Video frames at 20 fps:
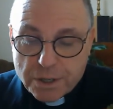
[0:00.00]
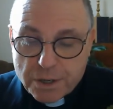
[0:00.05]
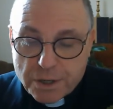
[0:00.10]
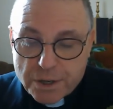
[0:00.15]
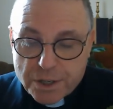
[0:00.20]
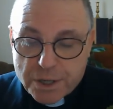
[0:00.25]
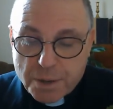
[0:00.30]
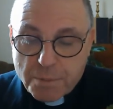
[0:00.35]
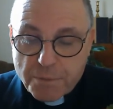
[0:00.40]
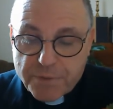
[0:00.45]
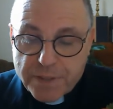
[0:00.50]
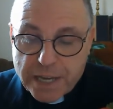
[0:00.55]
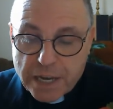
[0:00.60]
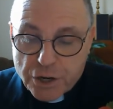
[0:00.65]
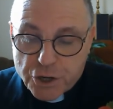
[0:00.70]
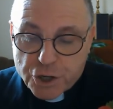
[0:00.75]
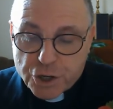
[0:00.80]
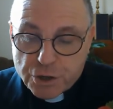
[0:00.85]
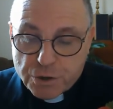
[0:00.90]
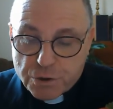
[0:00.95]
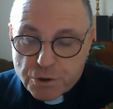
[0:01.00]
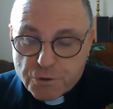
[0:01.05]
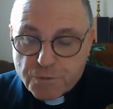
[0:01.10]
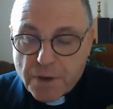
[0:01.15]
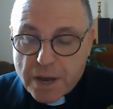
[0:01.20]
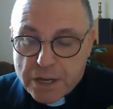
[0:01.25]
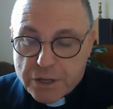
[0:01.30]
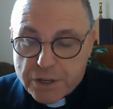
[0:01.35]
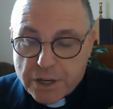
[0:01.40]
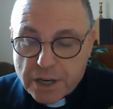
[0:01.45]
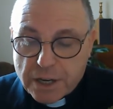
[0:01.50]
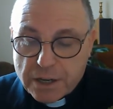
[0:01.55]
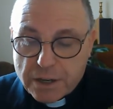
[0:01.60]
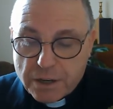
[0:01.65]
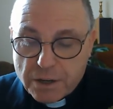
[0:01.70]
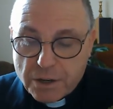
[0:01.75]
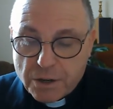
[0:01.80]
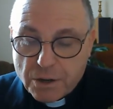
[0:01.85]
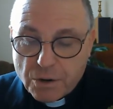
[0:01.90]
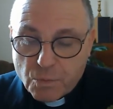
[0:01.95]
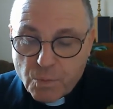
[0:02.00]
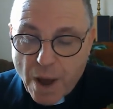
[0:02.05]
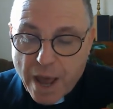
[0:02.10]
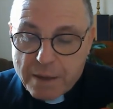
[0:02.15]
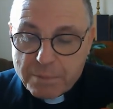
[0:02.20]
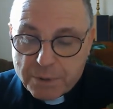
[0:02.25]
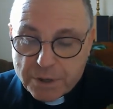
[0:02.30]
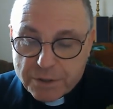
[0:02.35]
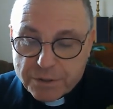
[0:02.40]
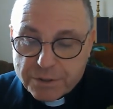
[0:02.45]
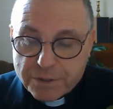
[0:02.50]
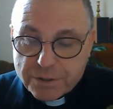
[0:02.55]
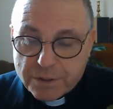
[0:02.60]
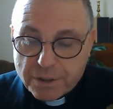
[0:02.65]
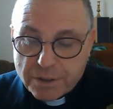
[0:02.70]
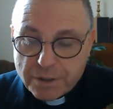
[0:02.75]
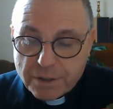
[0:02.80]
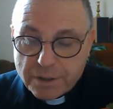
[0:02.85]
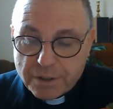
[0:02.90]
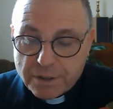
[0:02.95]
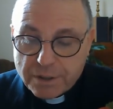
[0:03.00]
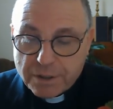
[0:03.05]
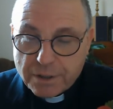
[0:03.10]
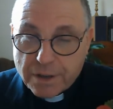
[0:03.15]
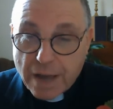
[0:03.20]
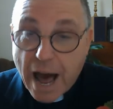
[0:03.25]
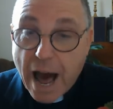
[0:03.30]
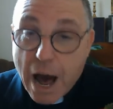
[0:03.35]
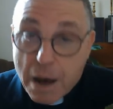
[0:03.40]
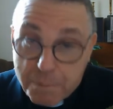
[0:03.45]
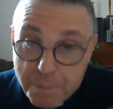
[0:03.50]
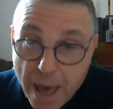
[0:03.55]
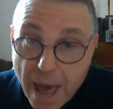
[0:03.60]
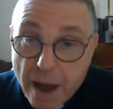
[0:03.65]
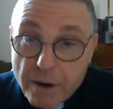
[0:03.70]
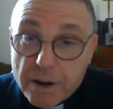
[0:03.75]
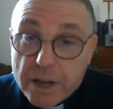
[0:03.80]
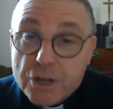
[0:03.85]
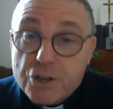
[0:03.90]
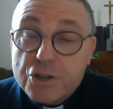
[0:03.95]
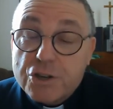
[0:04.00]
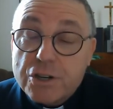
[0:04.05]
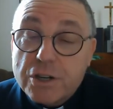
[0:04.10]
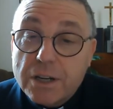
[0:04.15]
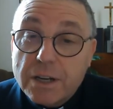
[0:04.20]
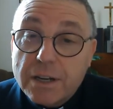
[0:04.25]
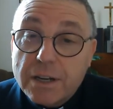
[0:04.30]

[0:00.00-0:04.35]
some of the issues facing Weymouth, our parish